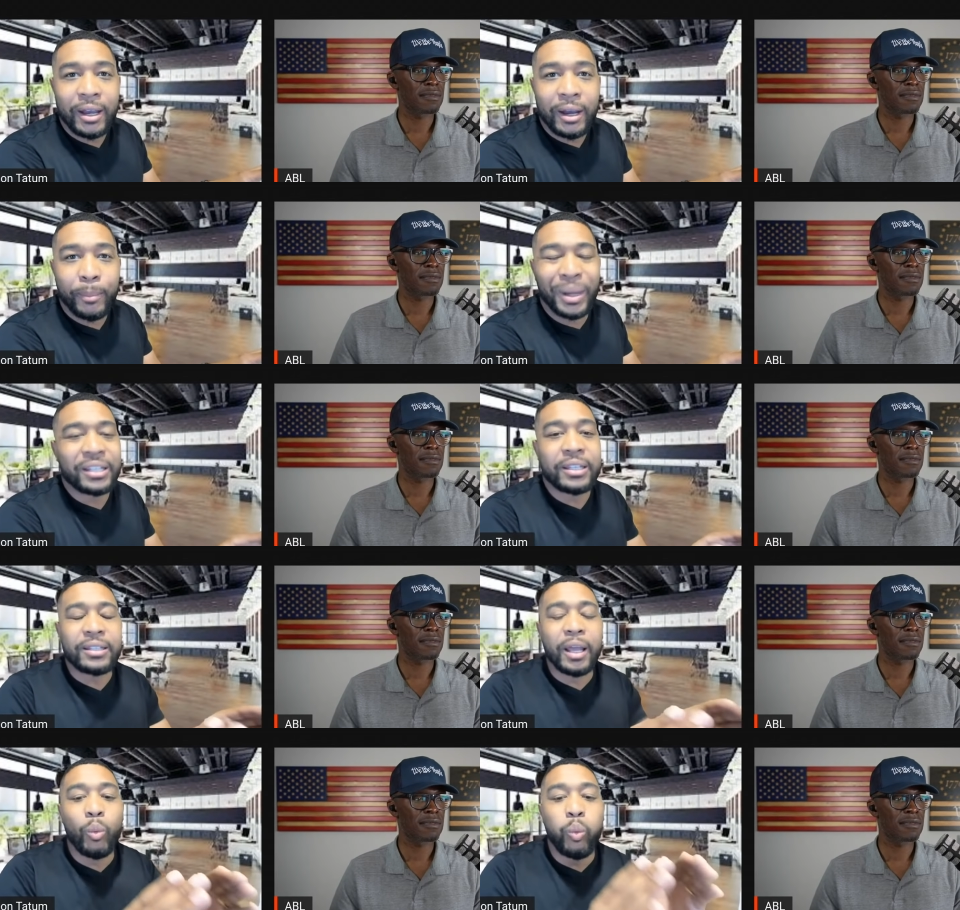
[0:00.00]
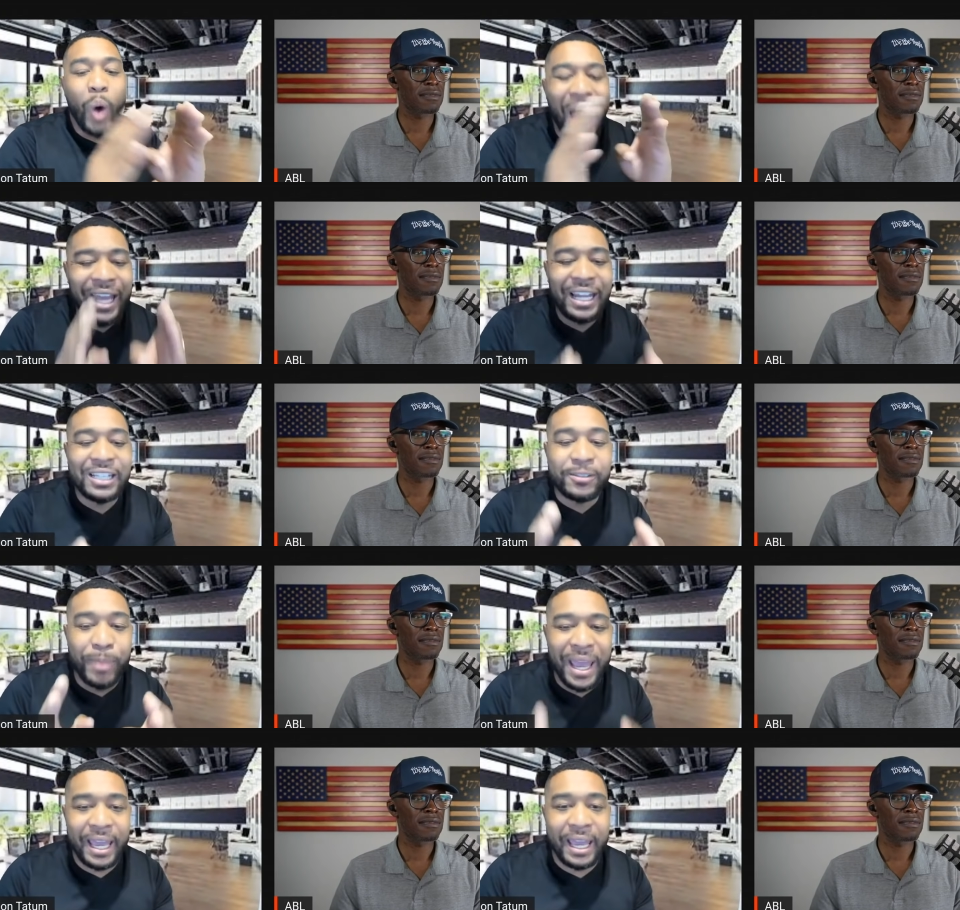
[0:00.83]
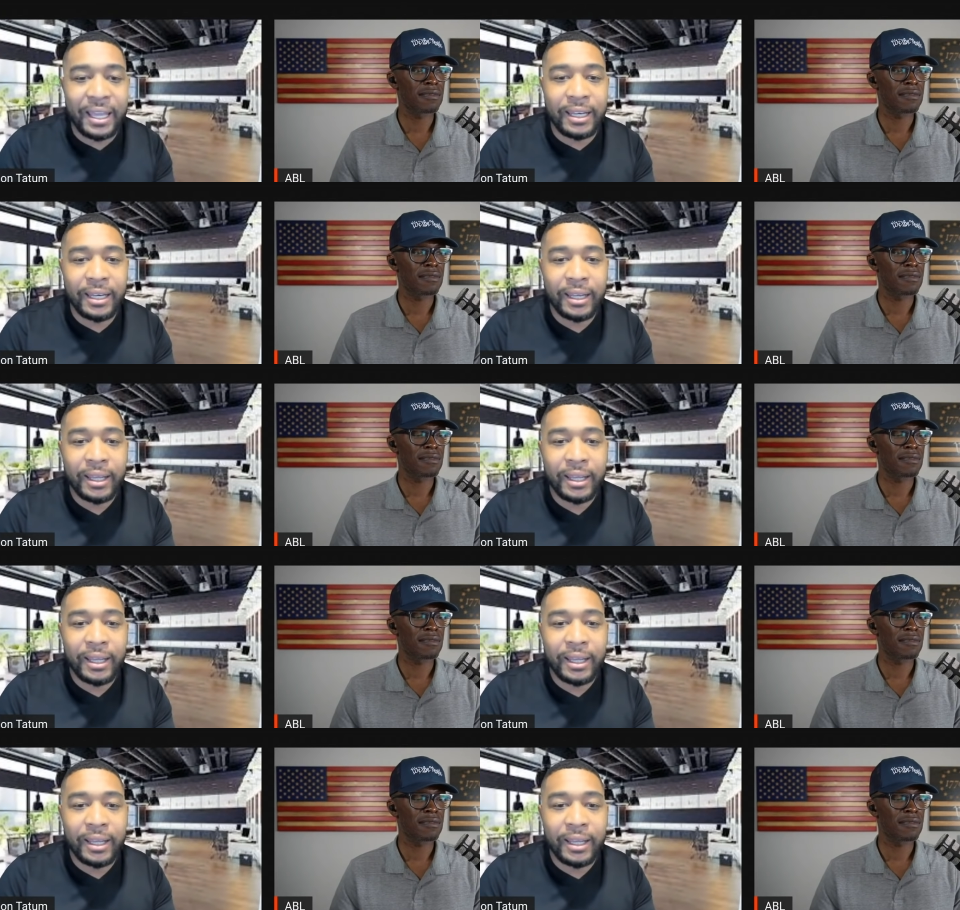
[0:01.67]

Speaker 1: But the whitest man